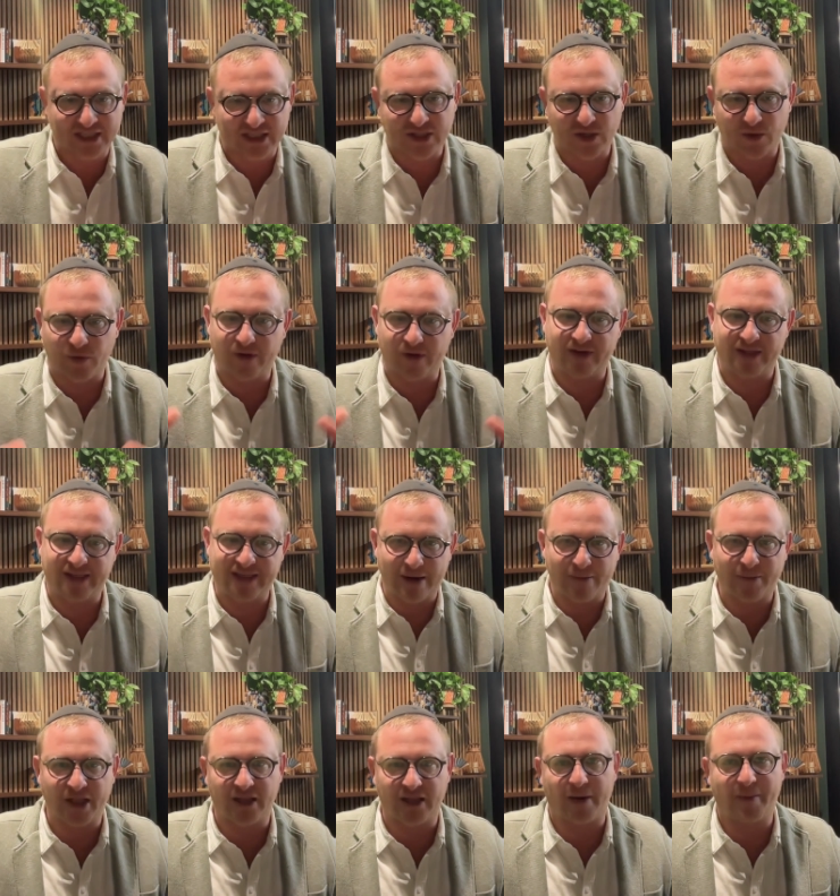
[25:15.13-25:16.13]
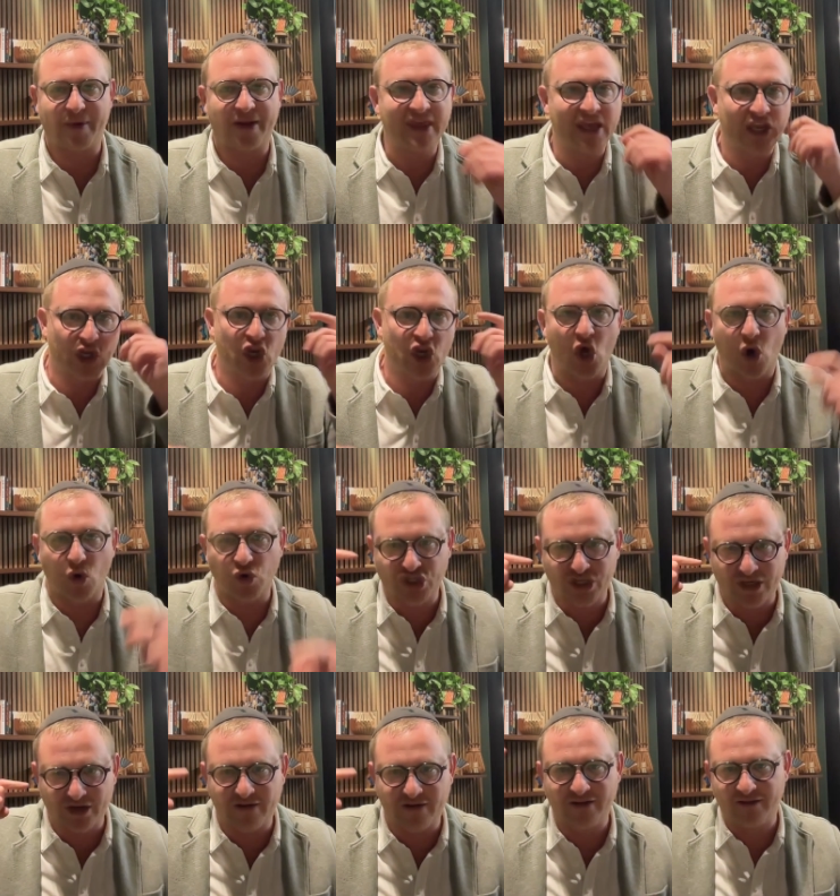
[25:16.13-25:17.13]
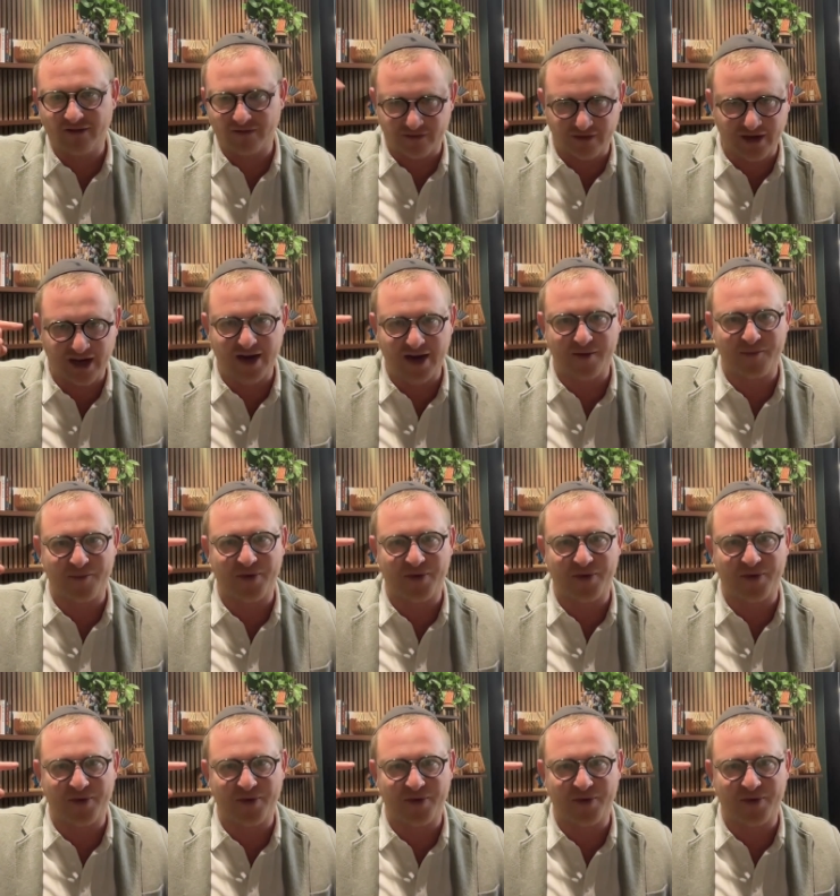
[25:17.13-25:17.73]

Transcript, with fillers: And so we have a template library. Think Notion, right?